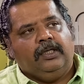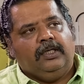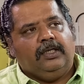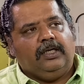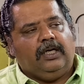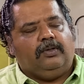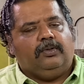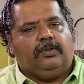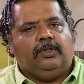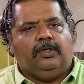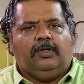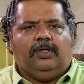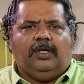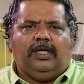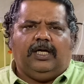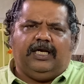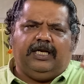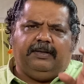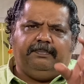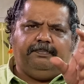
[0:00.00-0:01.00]
Now,
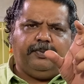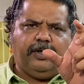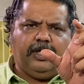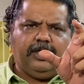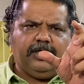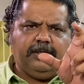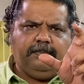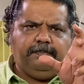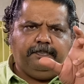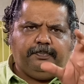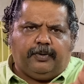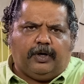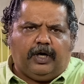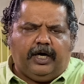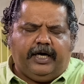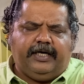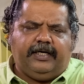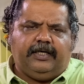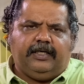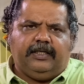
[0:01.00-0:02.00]
an important
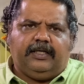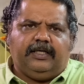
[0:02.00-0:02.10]
point